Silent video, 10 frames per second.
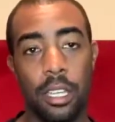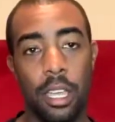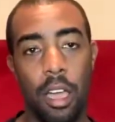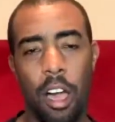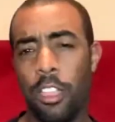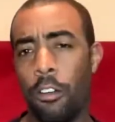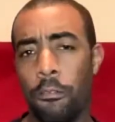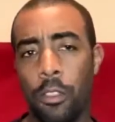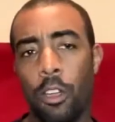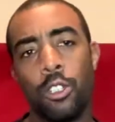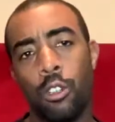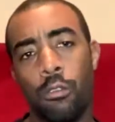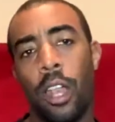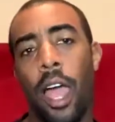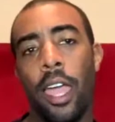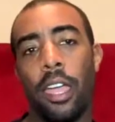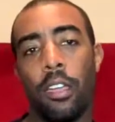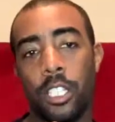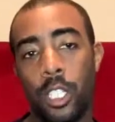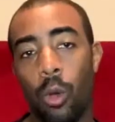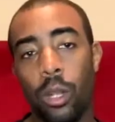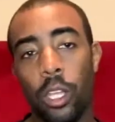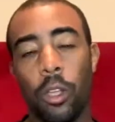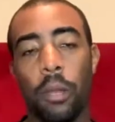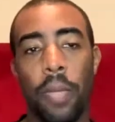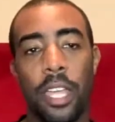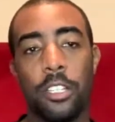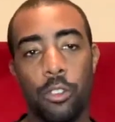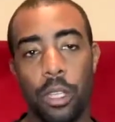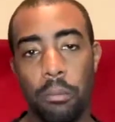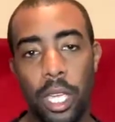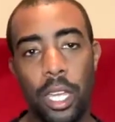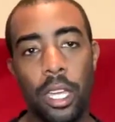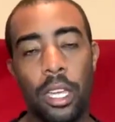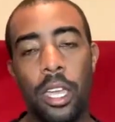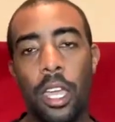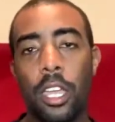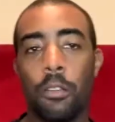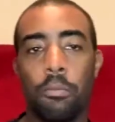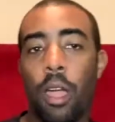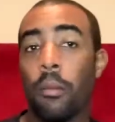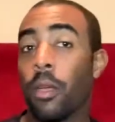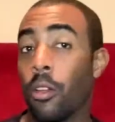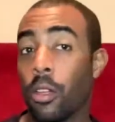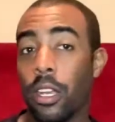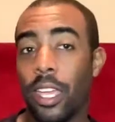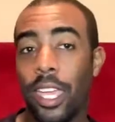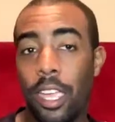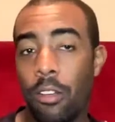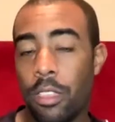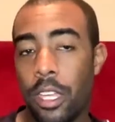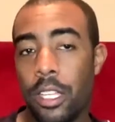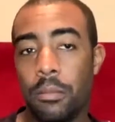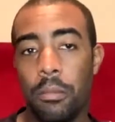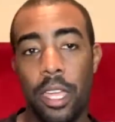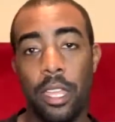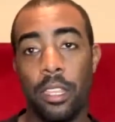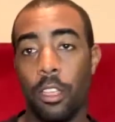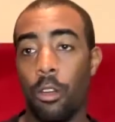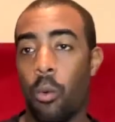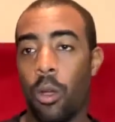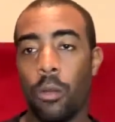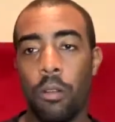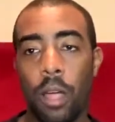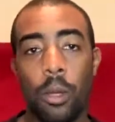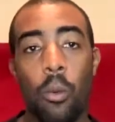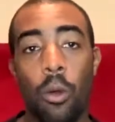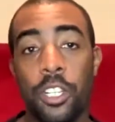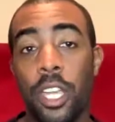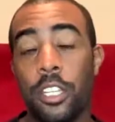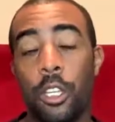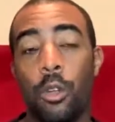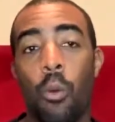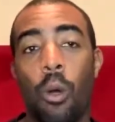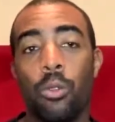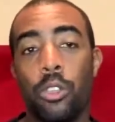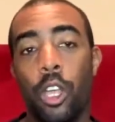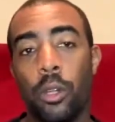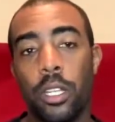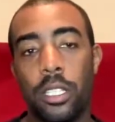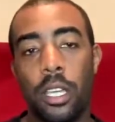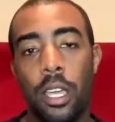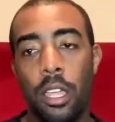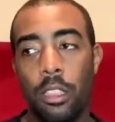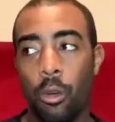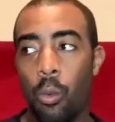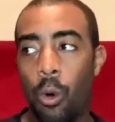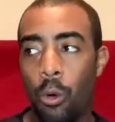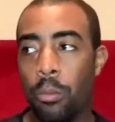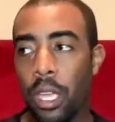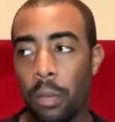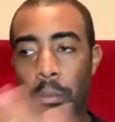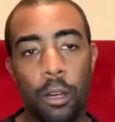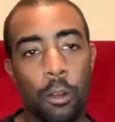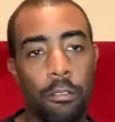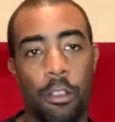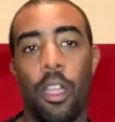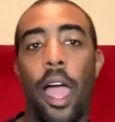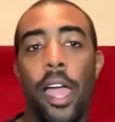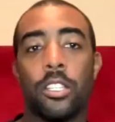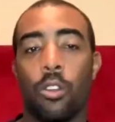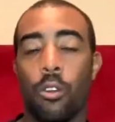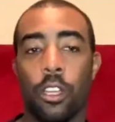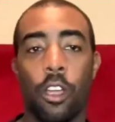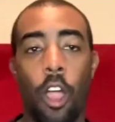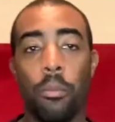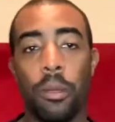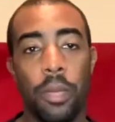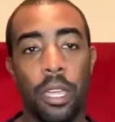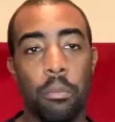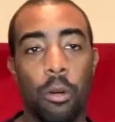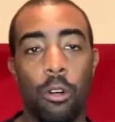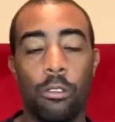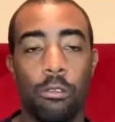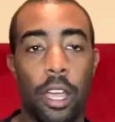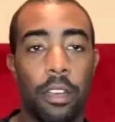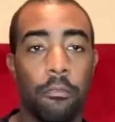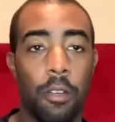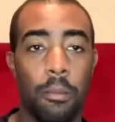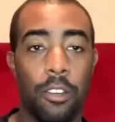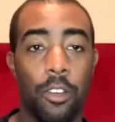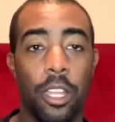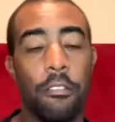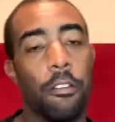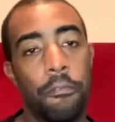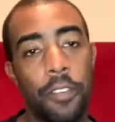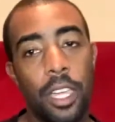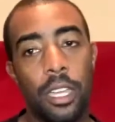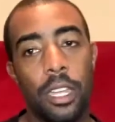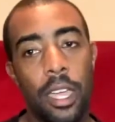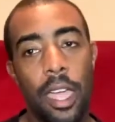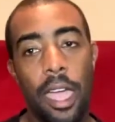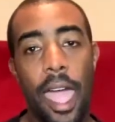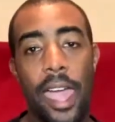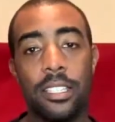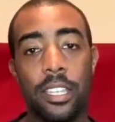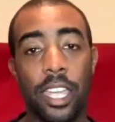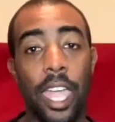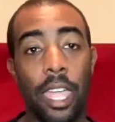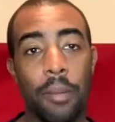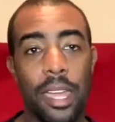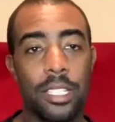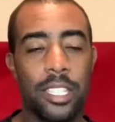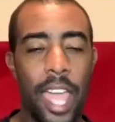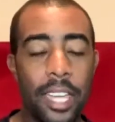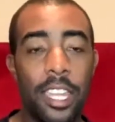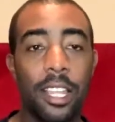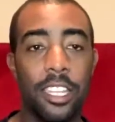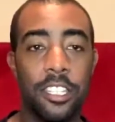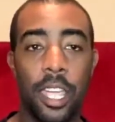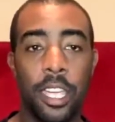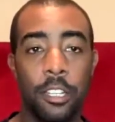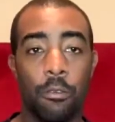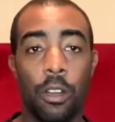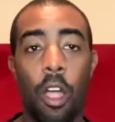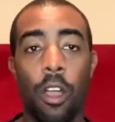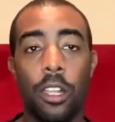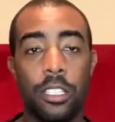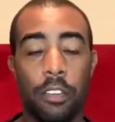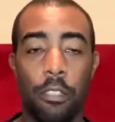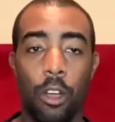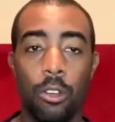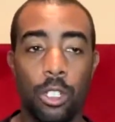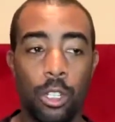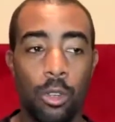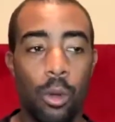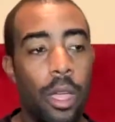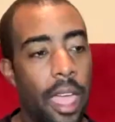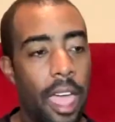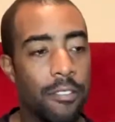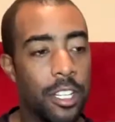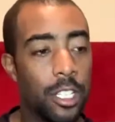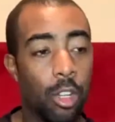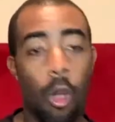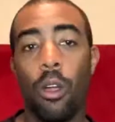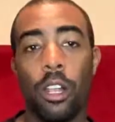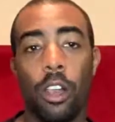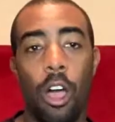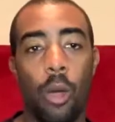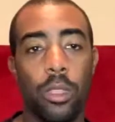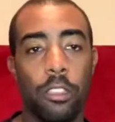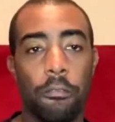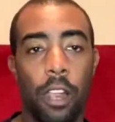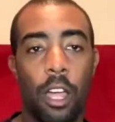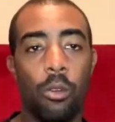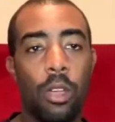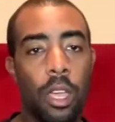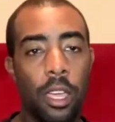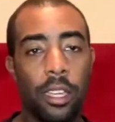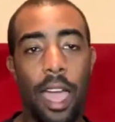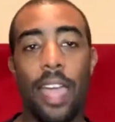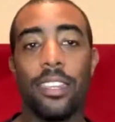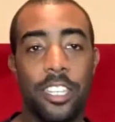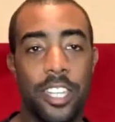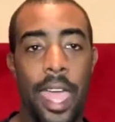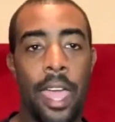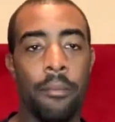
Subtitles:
Although for those who rely solely on the mainstream media, you probably aren't going to hear this, and your world probably won't change, and you won't notice the wool being put over your eyes or the carpet being pulled right from underneath your feet, as the game has technically changed, regardless of those who have just gone along with the flow, gotten a jab,